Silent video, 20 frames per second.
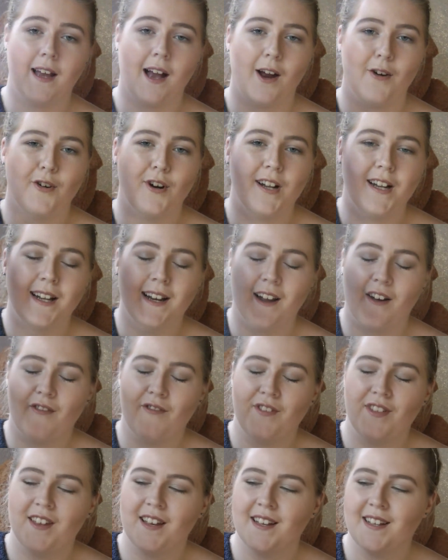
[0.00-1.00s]
I really
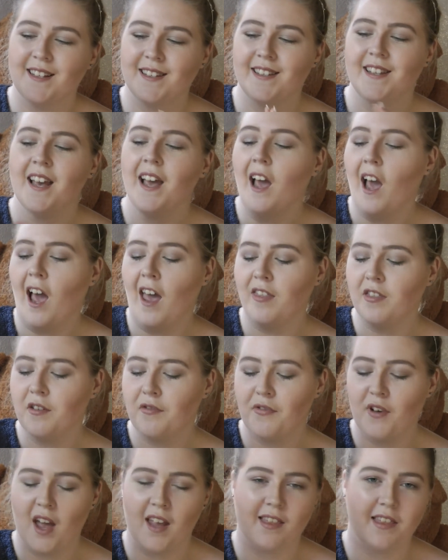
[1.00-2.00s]
love this, and the
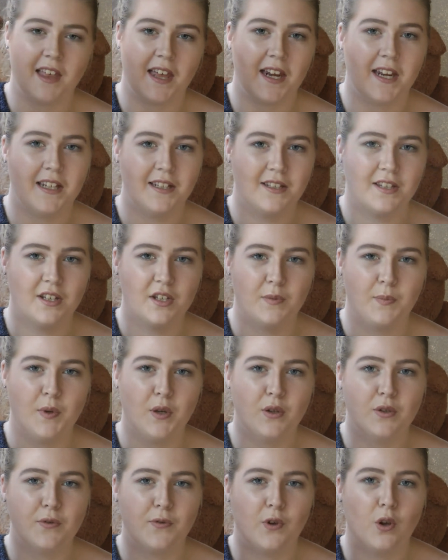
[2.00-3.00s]
fact that it's this
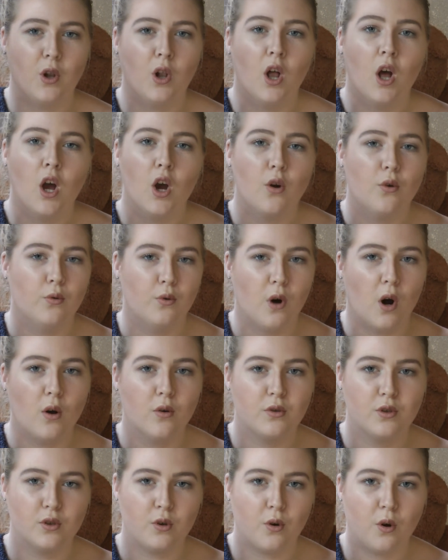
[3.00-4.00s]
beautiful
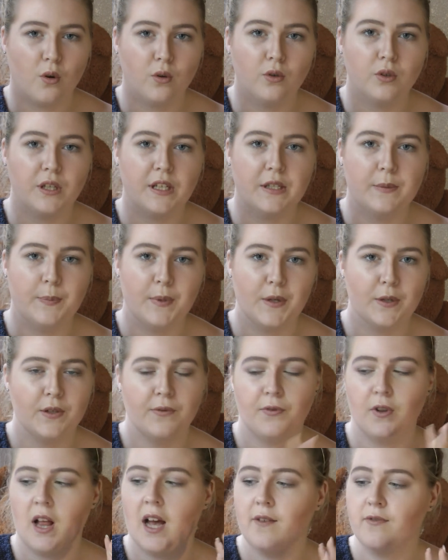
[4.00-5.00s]
rose gold is
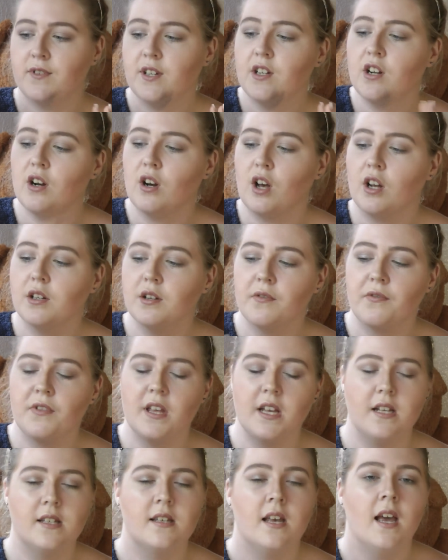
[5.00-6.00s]
beautiful. I've seen a lot of
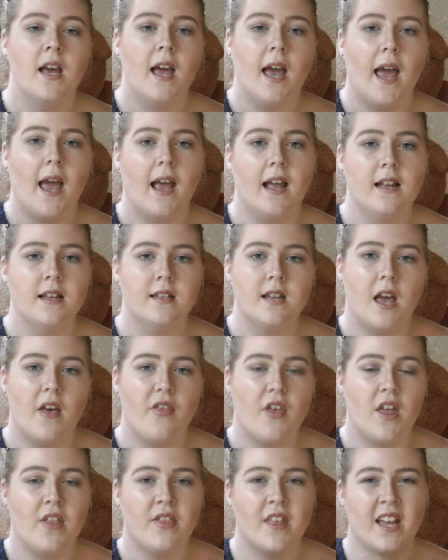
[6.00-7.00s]
these and
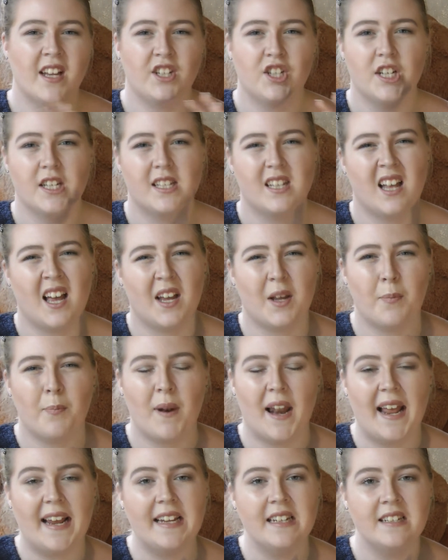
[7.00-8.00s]
then they're just like
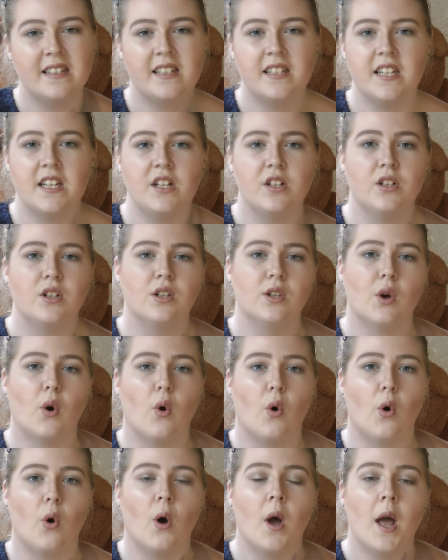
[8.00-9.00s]
plain steel
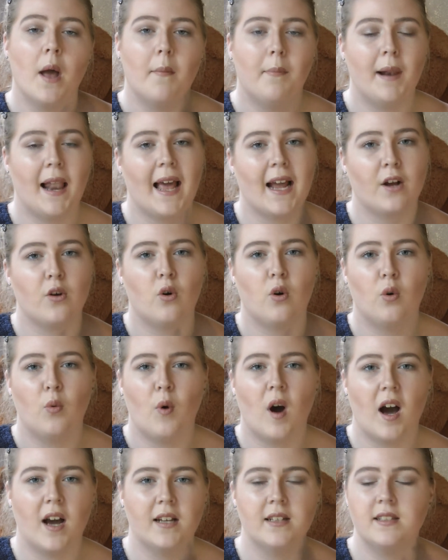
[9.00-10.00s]
or black or
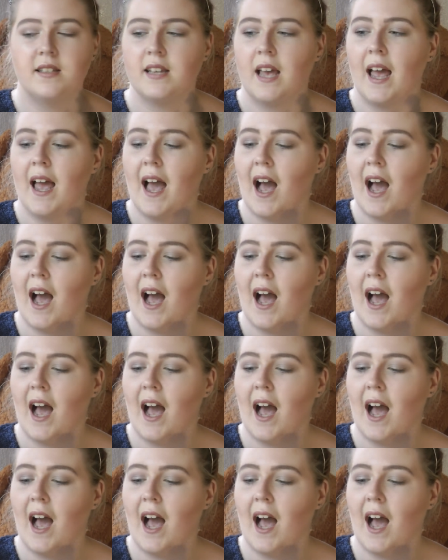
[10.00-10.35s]
white.